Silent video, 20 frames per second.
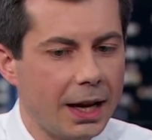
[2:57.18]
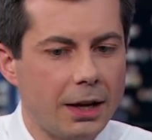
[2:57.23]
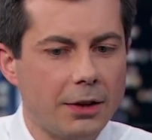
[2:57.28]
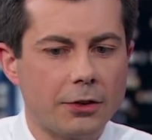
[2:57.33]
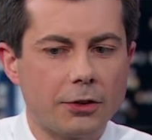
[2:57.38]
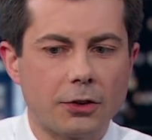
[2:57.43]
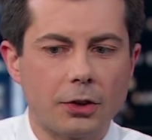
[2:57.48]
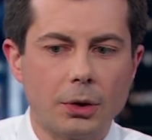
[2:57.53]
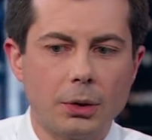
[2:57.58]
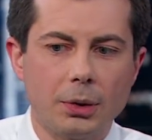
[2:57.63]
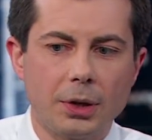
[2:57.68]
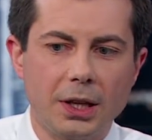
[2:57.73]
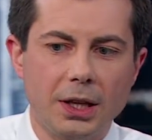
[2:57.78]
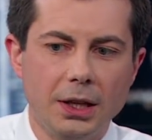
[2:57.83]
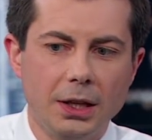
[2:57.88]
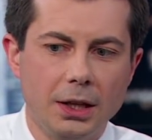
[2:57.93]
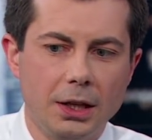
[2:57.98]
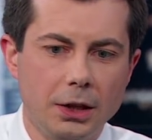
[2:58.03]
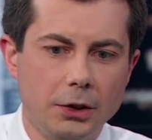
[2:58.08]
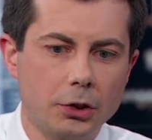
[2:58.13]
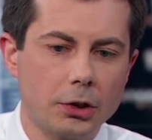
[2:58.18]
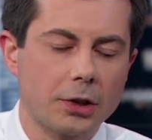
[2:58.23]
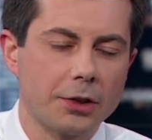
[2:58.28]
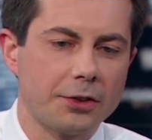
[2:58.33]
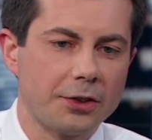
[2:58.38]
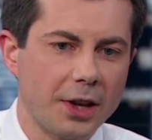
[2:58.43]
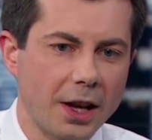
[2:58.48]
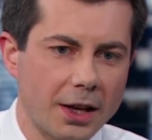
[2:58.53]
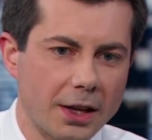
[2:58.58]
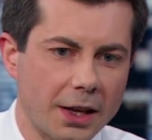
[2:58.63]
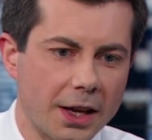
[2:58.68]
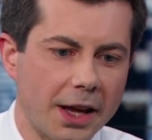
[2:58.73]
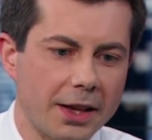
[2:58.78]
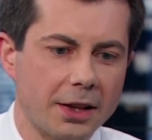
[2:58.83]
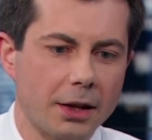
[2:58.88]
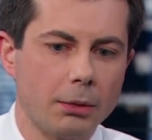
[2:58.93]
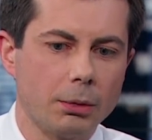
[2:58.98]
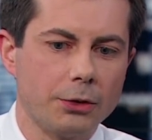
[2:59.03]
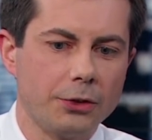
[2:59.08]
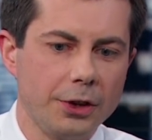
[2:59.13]
And so he took a stand that I
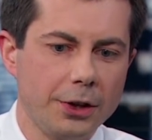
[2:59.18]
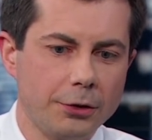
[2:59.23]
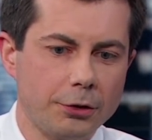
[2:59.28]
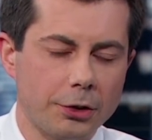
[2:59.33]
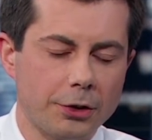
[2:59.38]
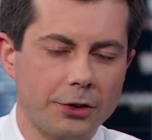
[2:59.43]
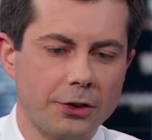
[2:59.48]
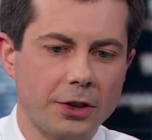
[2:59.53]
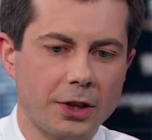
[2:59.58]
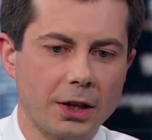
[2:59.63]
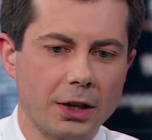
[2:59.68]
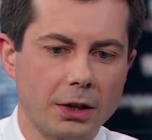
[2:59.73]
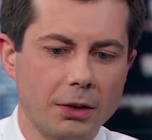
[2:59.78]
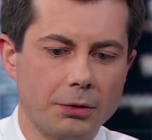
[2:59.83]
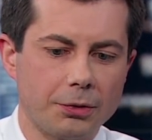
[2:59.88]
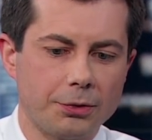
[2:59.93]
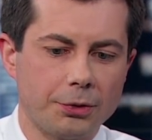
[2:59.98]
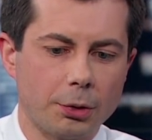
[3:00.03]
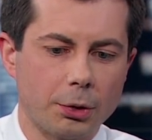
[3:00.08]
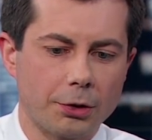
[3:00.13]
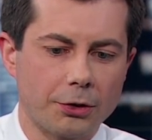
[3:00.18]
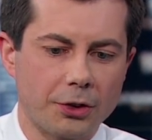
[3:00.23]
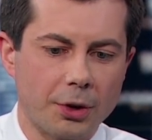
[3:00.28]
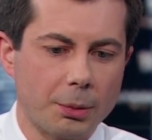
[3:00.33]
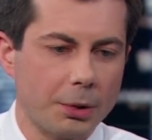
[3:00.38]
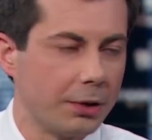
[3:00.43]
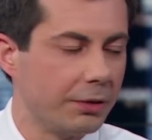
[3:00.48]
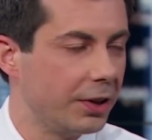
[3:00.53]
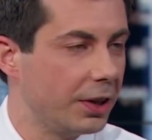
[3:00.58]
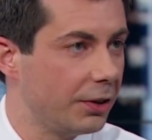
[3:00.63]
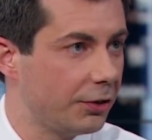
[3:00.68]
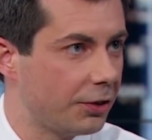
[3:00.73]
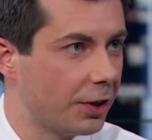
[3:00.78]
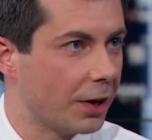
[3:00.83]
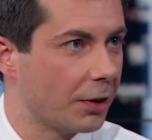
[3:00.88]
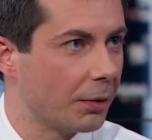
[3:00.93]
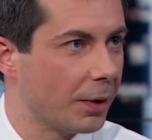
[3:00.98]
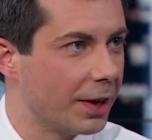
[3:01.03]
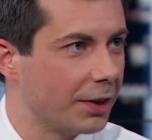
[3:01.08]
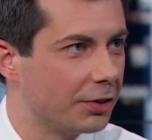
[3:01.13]
thought was interesting for someone of his
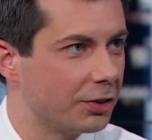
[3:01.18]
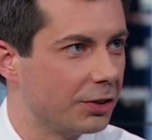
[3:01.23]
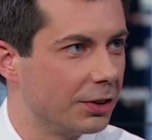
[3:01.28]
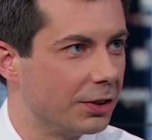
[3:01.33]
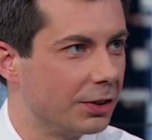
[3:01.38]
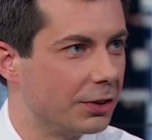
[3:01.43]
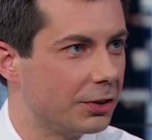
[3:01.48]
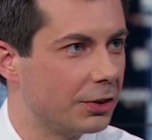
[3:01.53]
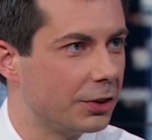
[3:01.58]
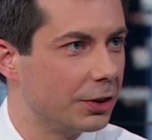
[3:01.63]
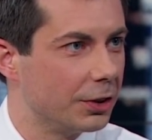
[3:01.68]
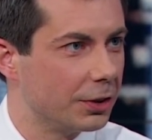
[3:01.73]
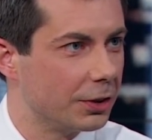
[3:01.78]
generation to